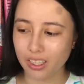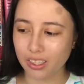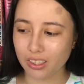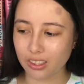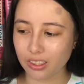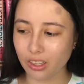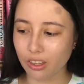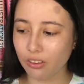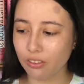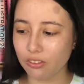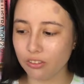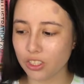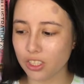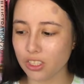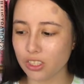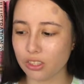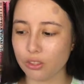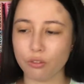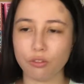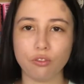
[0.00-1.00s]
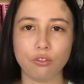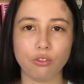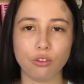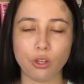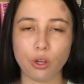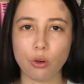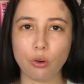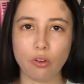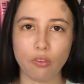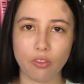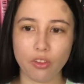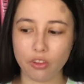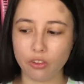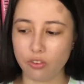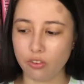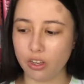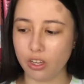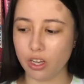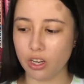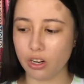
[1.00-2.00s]
Love just the flow of this
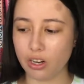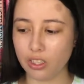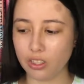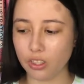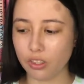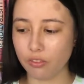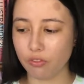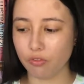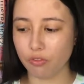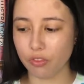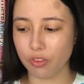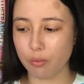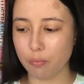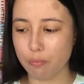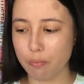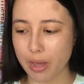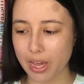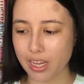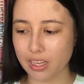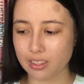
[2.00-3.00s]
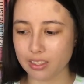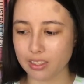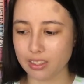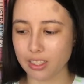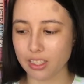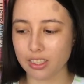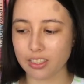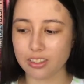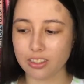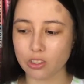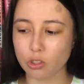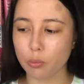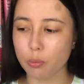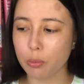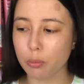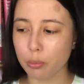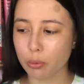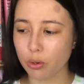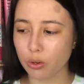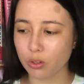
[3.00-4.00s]
figure. I love the base. It's like a soup
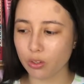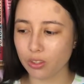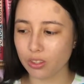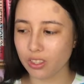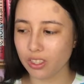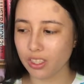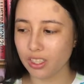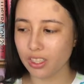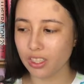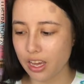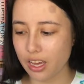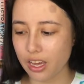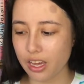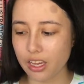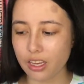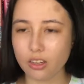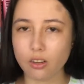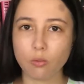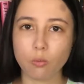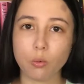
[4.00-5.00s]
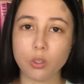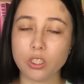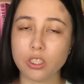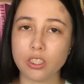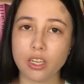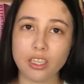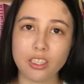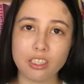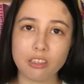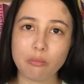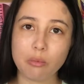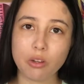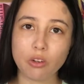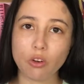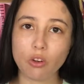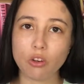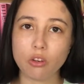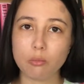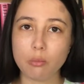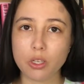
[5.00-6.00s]
bowl. And what's nice
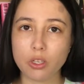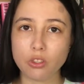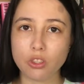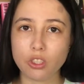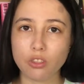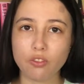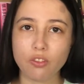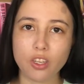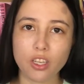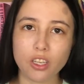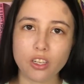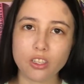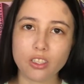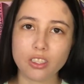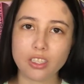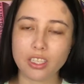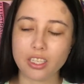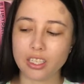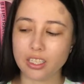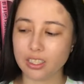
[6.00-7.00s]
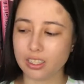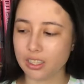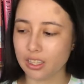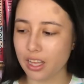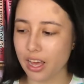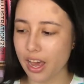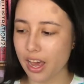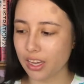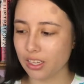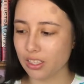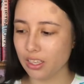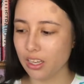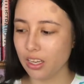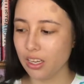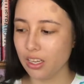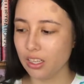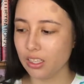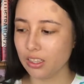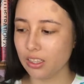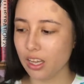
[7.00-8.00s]
about Onmyoji figures is that
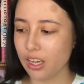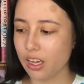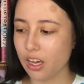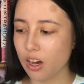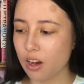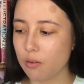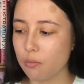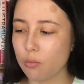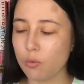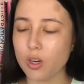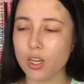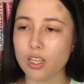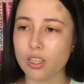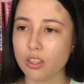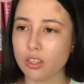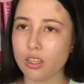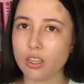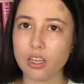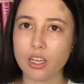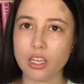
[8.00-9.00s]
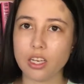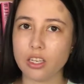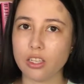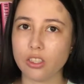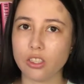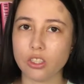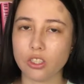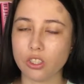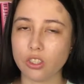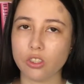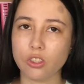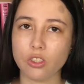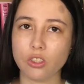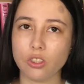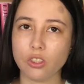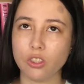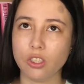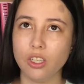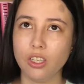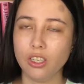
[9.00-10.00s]
they come with an
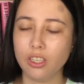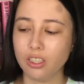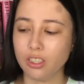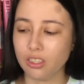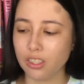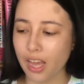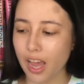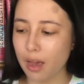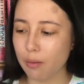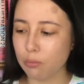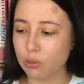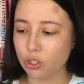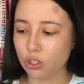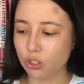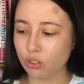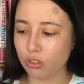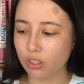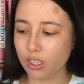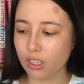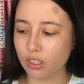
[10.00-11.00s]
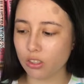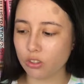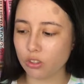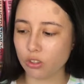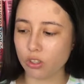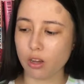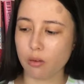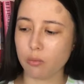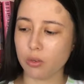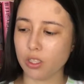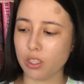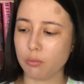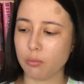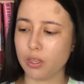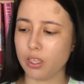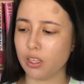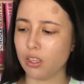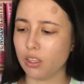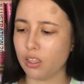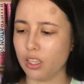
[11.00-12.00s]
additional tapestry, and they also come with
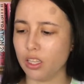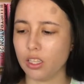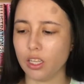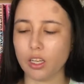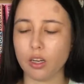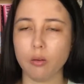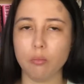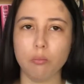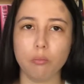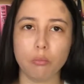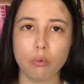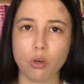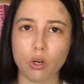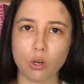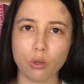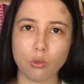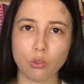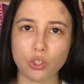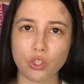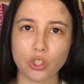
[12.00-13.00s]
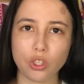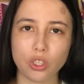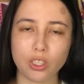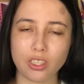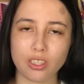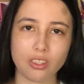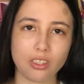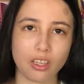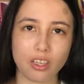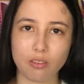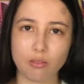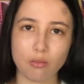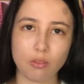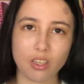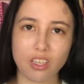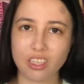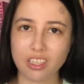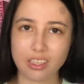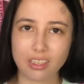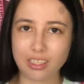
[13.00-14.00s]
basically like a brooch. It's
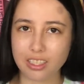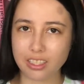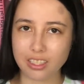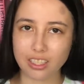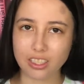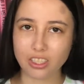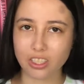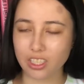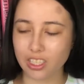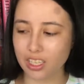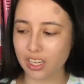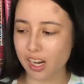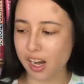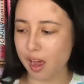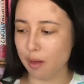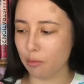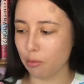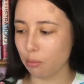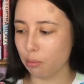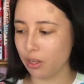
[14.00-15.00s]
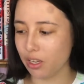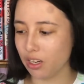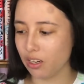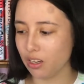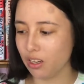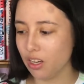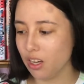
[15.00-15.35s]
essentially an enamel pin.